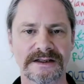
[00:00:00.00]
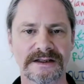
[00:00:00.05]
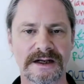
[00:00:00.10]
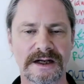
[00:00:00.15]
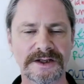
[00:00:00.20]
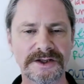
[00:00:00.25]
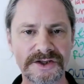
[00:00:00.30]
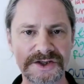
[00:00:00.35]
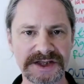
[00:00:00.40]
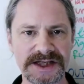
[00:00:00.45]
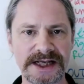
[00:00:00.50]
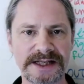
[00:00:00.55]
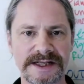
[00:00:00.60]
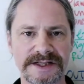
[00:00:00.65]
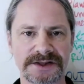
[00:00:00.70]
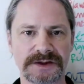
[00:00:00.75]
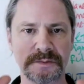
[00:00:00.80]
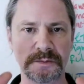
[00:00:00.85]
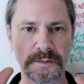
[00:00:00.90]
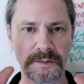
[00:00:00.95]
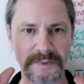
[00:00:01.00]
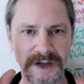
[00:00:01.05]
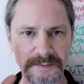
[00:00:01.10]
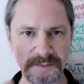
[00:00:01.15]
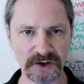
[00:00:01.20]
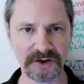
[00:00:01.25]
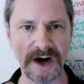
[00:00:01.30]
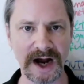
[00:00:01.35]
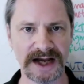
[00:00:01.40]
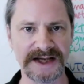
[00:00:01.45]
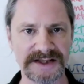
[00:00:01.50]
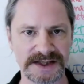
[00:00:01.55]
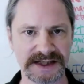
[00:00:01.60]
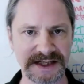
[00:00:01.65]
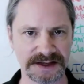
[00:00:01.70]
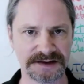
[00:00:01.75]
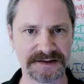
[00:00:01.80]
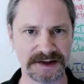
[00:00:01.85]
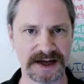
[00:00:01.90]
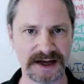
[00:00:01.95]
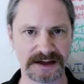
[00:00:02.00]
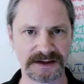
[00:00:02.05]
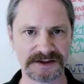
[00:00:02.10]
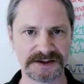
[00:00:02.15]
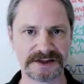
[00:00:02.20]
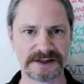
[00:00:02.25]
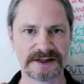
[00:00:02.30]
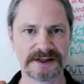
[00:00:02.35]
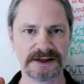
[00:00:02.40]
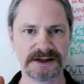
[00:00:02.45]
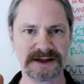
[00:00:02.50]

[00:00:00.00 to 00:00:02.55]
Understand this, memorizing things